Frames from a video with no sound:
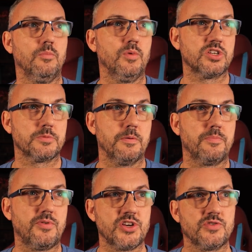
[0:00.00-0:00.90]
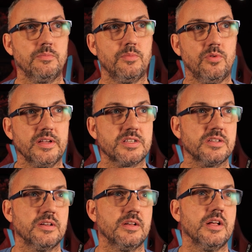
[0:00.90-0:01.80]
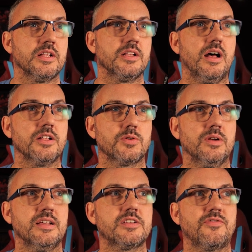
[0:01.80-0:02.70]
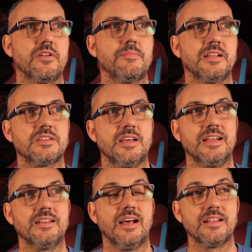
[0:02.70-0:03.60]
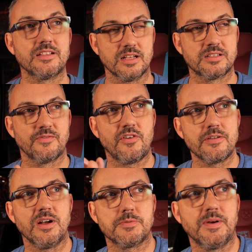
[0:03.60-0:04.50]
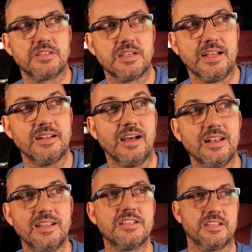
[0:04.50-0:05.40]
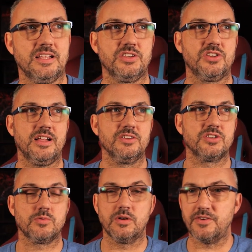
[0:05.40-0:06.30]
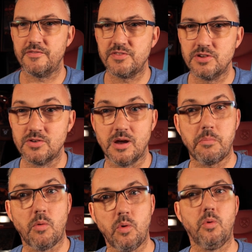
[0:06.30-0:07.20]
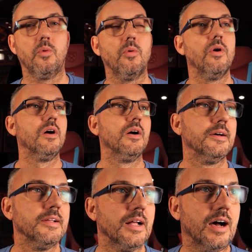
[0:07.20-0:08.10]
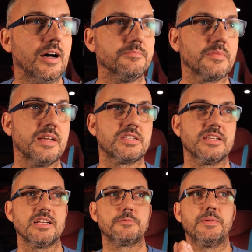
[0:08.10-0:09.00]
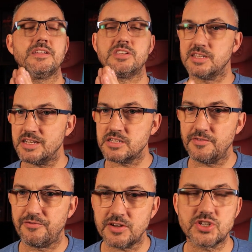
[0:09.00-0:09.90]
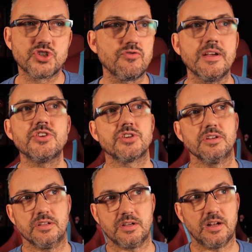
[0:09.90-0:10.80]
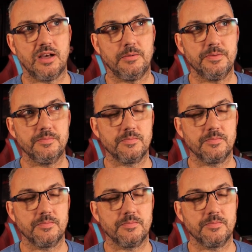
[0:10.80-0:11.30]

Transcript: which has put pressure on Moyes to very much maintain at least another challenge to qualify for Europe. Oh, it says there's been a sense of frustration at the club.